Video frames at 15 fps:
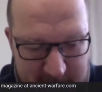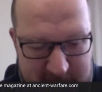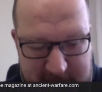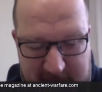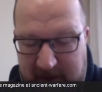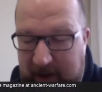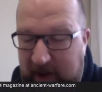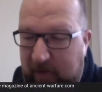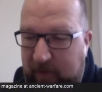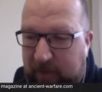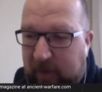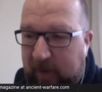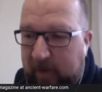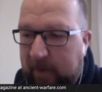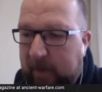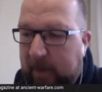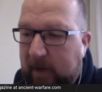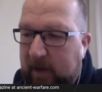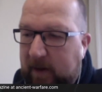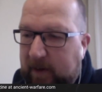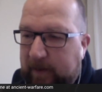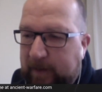but it's clear from
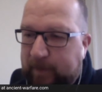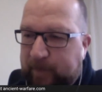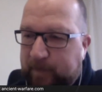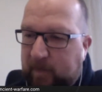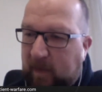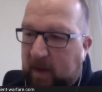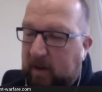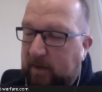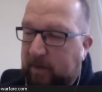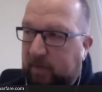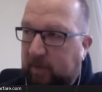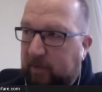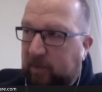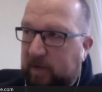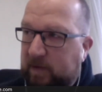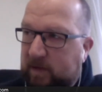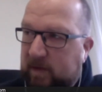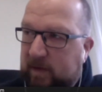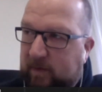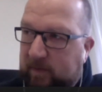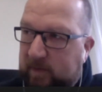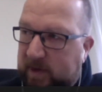for
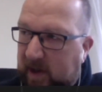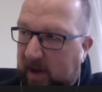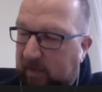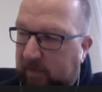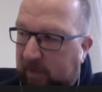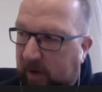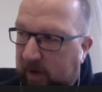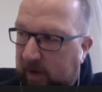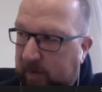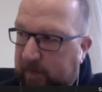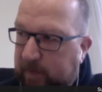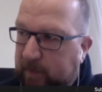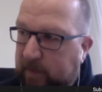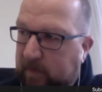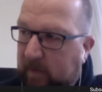instance, from Xenophon